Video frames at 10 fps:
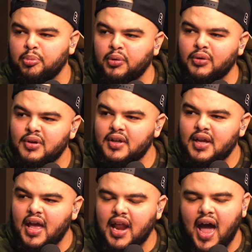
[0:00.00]
Bowl.
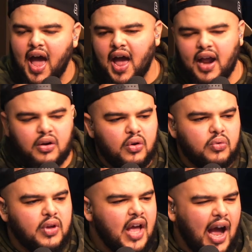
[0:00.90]
And I don't
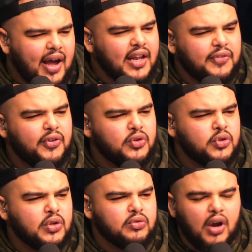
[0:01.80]
know. I'm kind of confused, too,
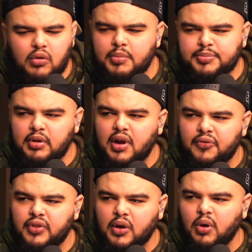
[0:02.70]
because Greg Roman's been around
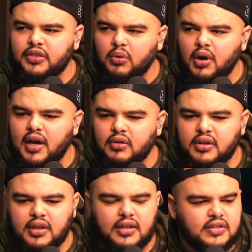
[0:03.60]
for, like, quite a while,
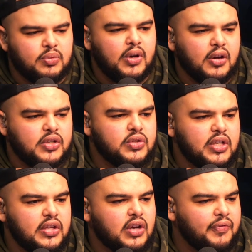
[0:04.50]
and it's weird because you see
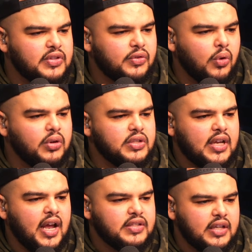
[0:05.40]
these offensive coordinators that
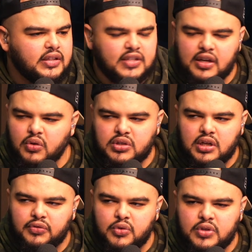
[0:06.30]
constantly get these head coaching
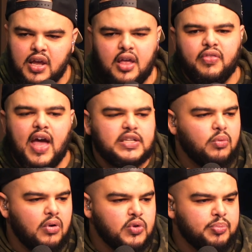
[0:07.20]
interviews. That's
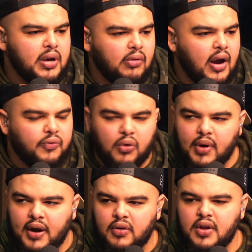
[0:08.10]
one who's been around for a
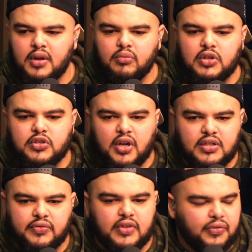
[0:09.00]
while, reached tons
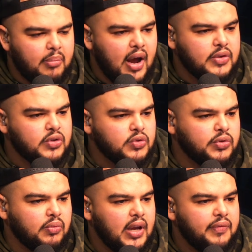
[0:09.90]
of different milestones with
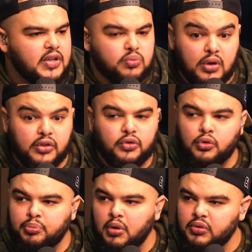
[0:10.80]
the Ravens, went to the
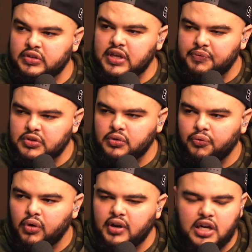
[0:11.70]
Super Bowl with the San Francisco
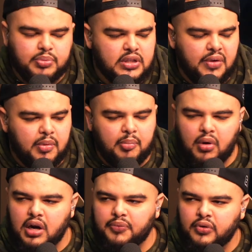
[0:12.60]
49ers, but he's never been
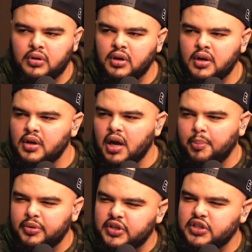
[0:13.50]
brought up for a
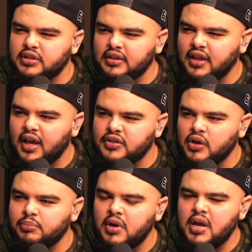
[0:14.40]
position like that.
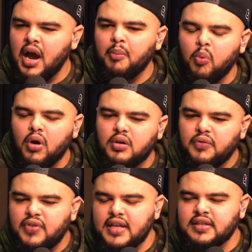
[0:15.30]
So I'm wondering
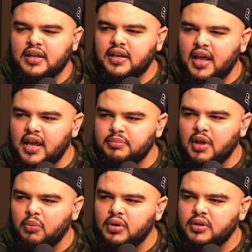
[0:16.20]
if that's, like, a name
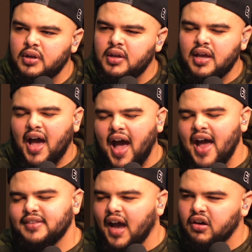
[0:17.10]
that would I
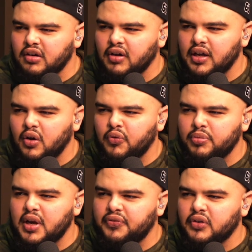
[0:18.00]
doubt it, right? Going from
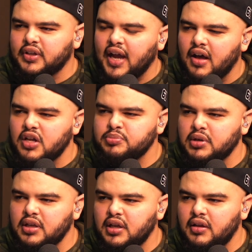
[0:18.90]
the NFL to college, but
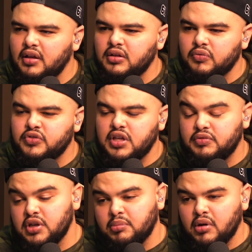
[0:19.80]
yeah. You know,
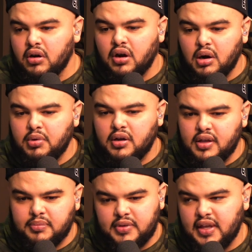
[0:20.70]
Jim Harbaugh,
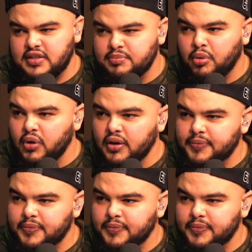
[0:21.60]
like, I mean, that's his boy.